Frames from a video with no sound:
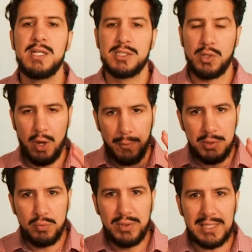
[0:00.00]
So I hope
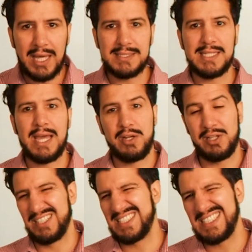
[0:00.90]
you realize that. You're
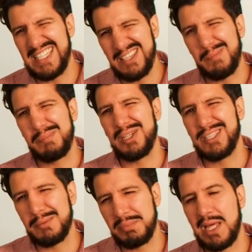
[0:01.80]
going to see the
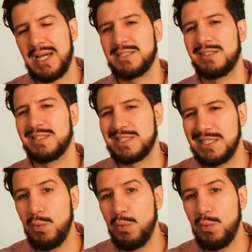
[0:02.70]
building blocks. You're going to see